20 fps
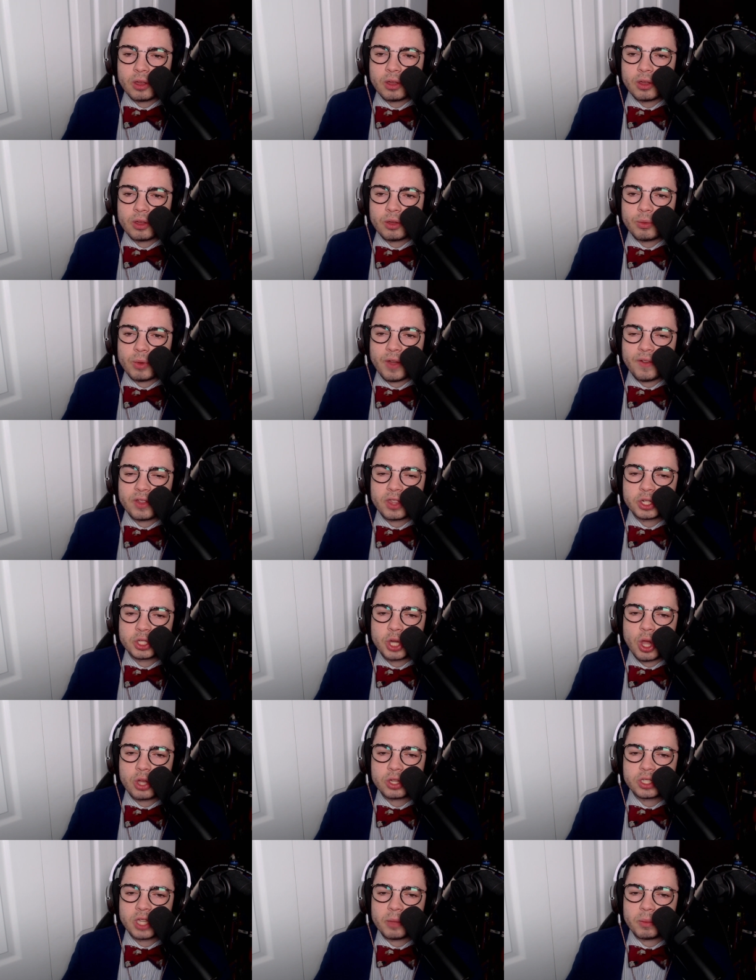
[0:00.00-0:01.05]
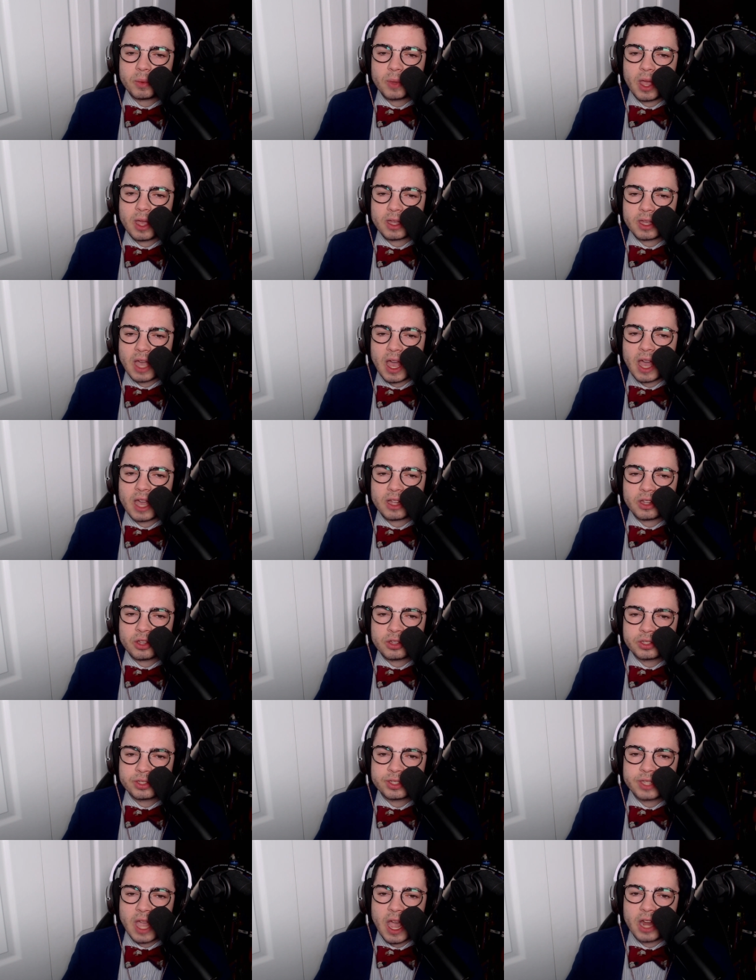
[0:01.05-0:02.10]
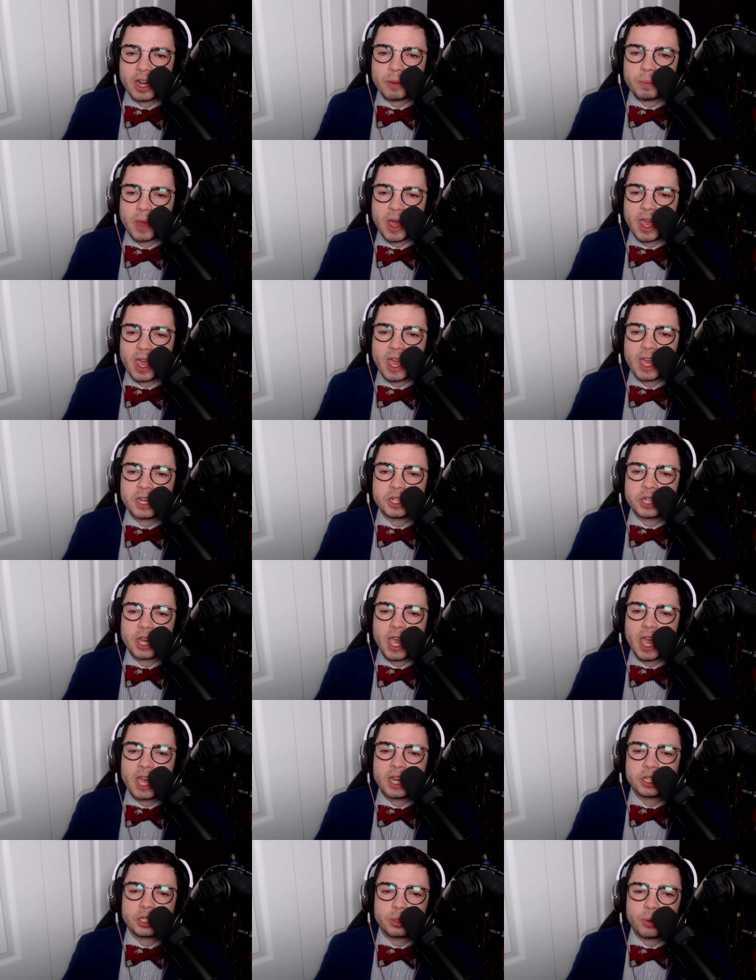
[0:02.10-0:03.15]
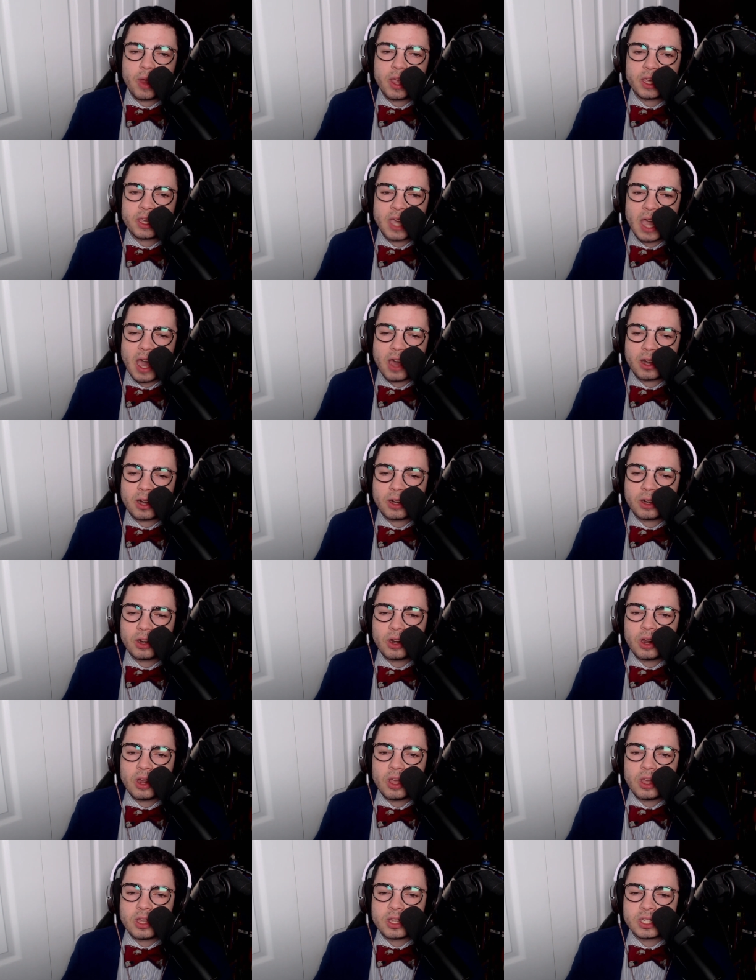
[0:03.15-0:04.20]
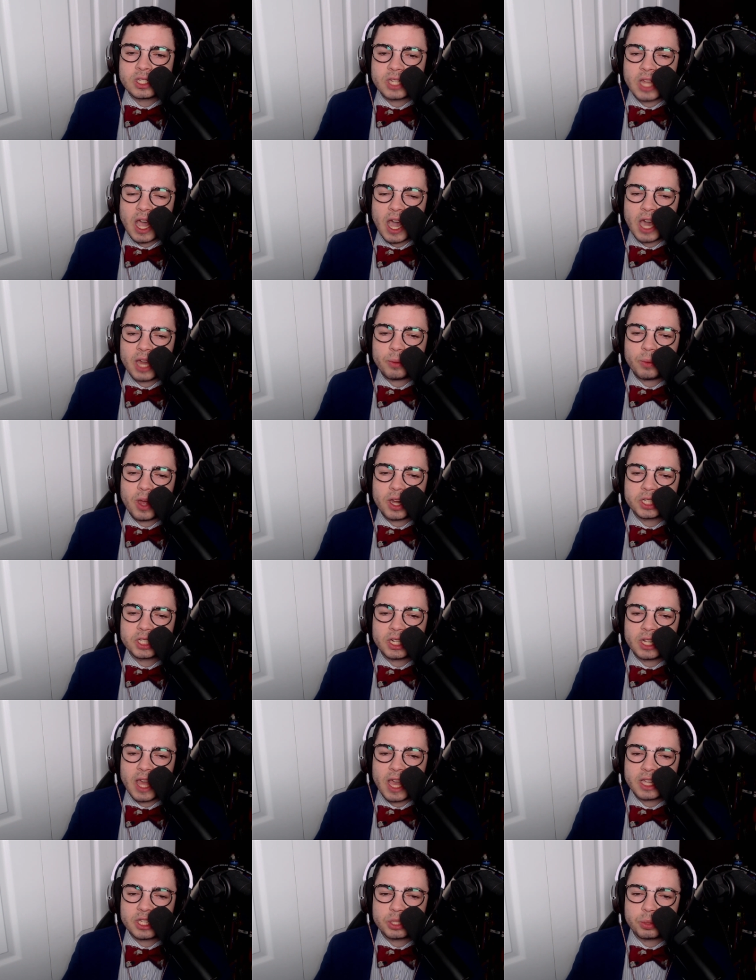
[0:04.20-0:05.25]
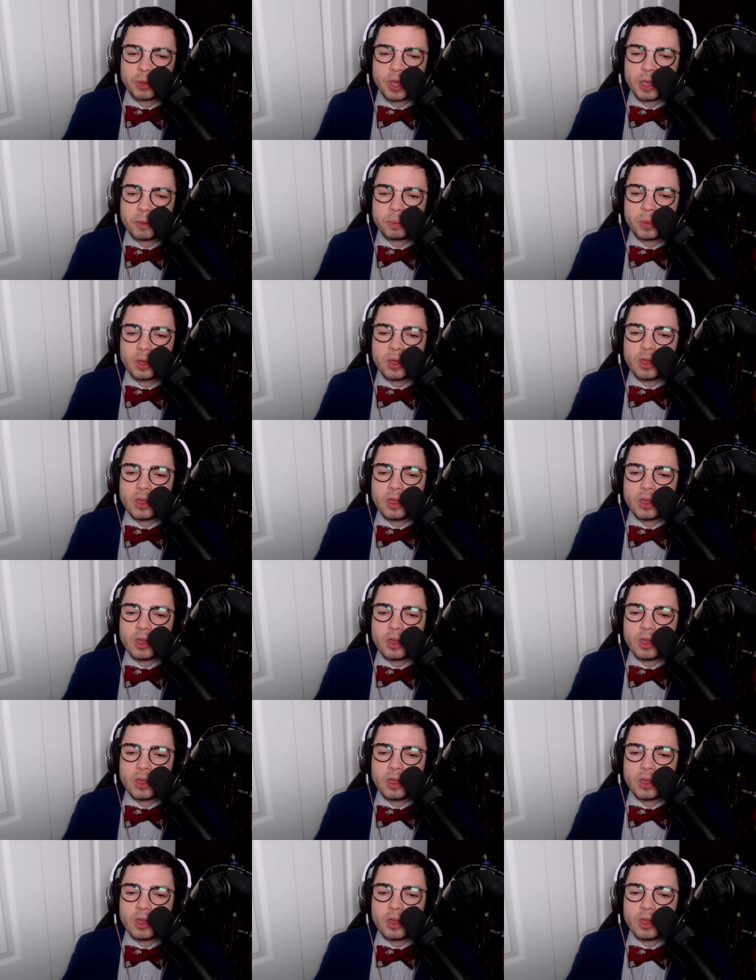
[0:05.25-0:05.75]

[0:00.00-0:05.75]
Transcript: One of the chokeslam got scouted by Edge. Edge, great counter. Side Russian leg sweep.